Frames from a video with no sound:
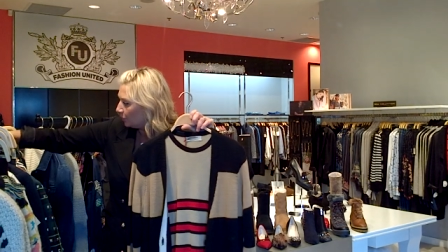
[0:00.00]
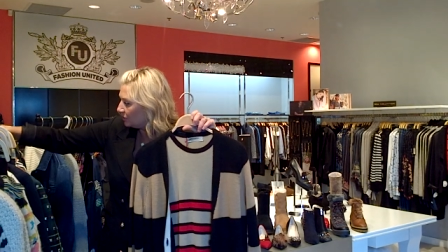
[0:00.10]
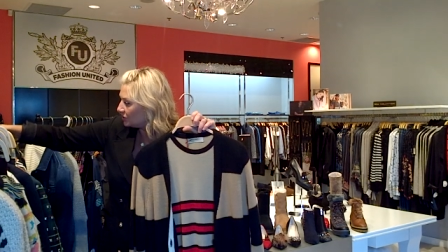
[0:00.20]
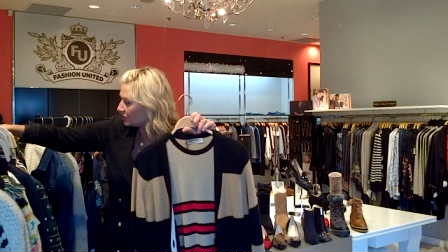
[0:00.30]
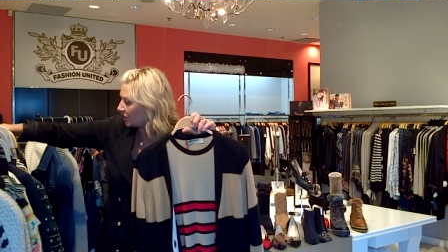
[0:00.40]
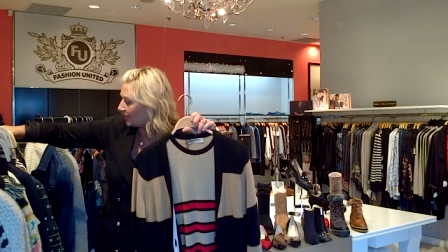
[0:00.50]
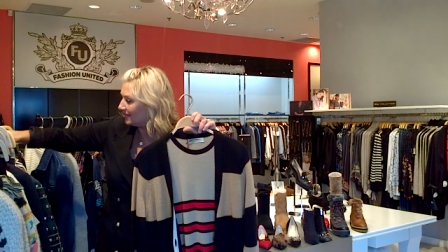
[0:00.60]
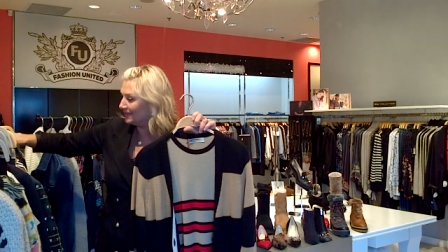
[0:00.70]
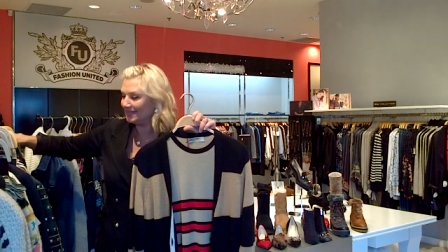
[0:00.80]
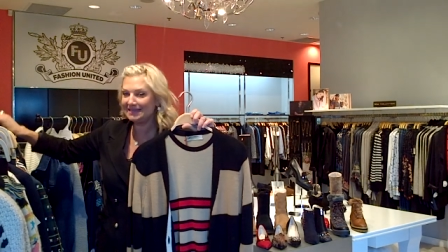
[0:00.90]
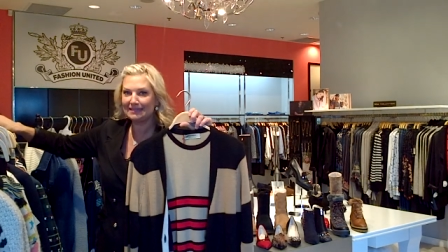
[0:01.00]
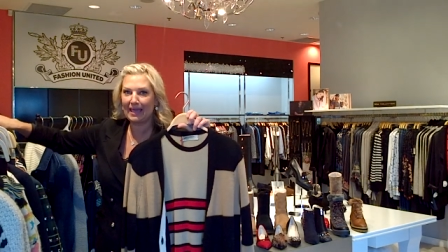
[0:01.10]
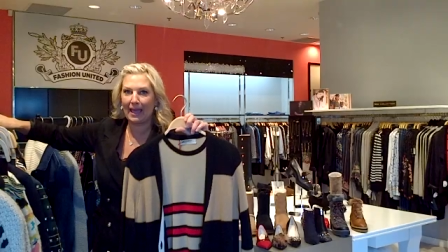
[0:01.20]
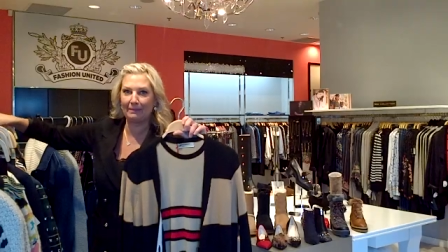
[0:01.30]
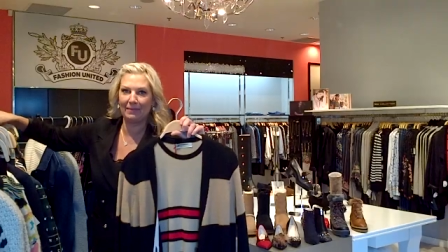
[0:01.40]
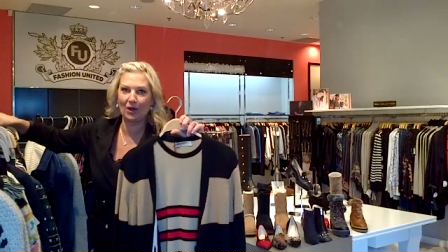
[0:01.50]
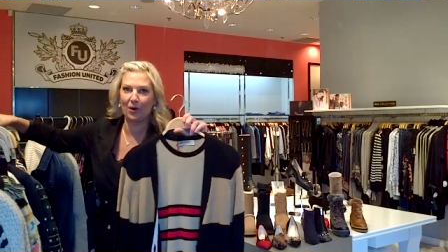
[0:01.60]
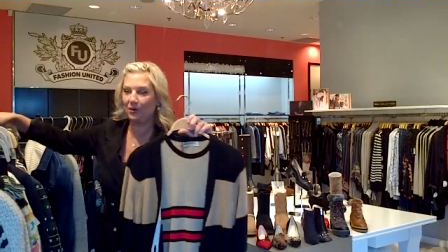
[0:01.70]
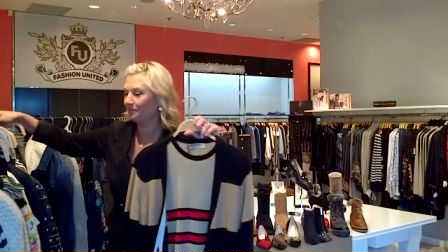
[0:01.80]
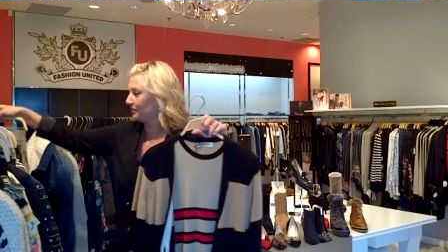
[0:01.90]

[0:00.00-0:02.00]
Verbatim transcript: We just got in these Cambio